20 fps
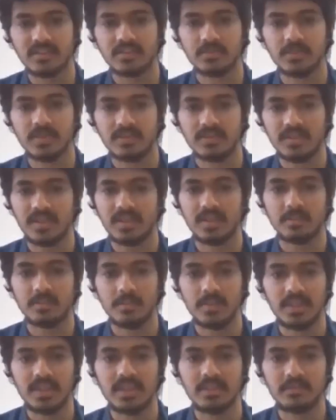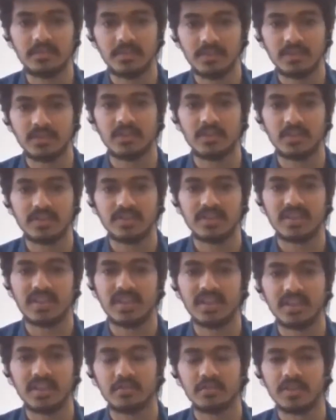which I believe is your
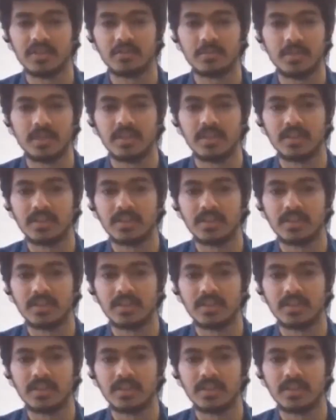second investment?